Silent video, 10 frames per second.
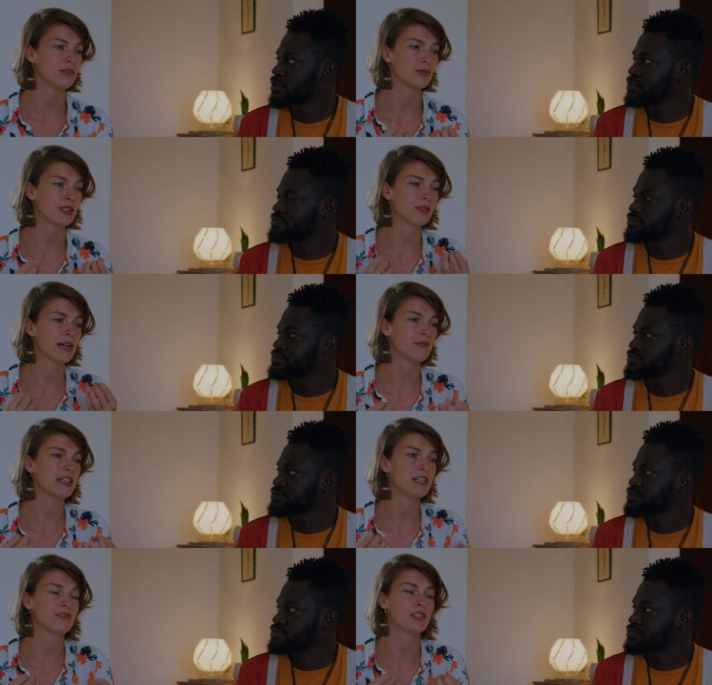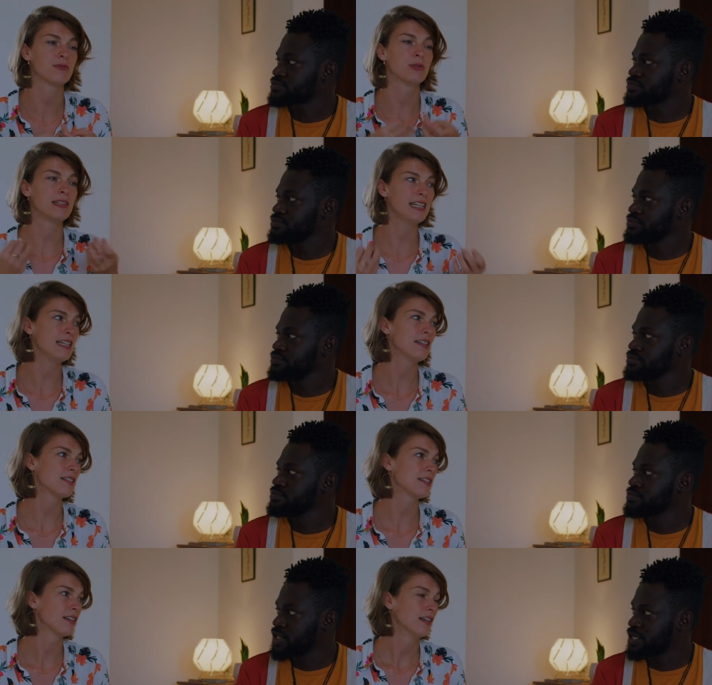Speaker 1: you still have individual
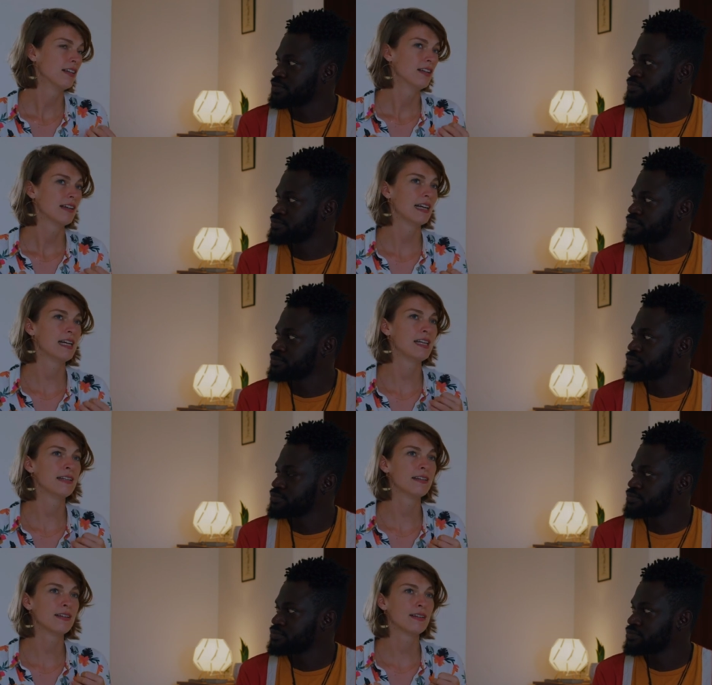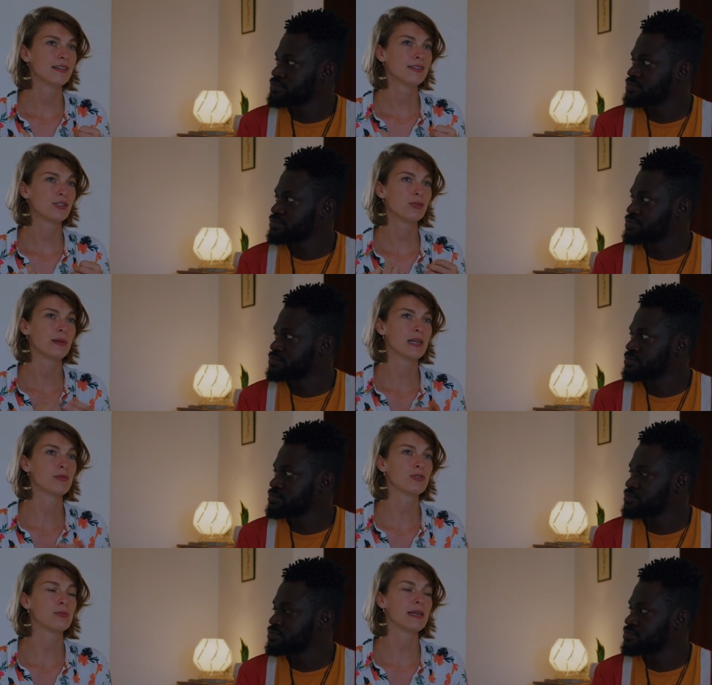needs. Yeah. And to be
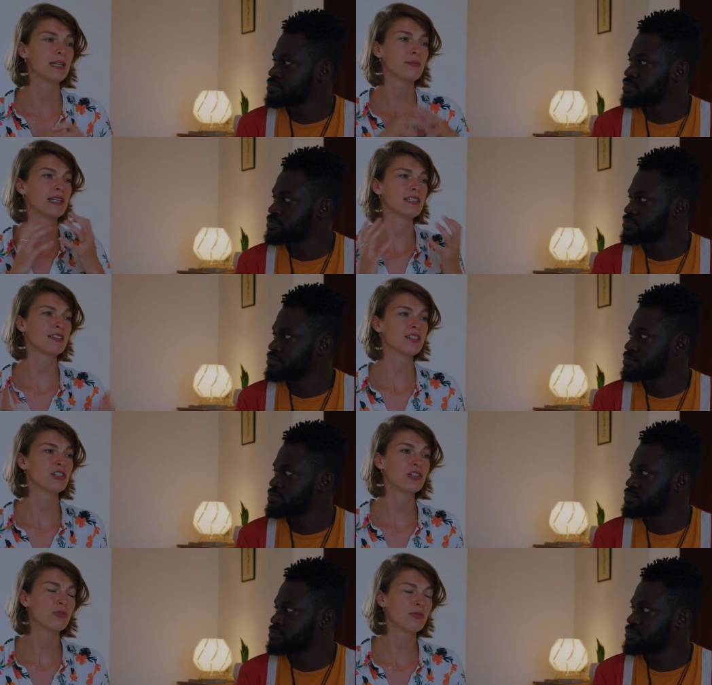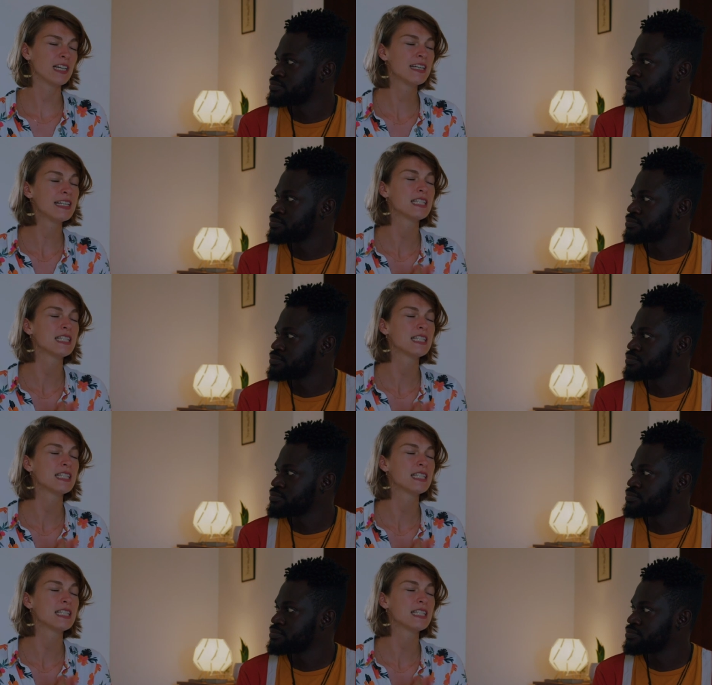able to make a big decision, you really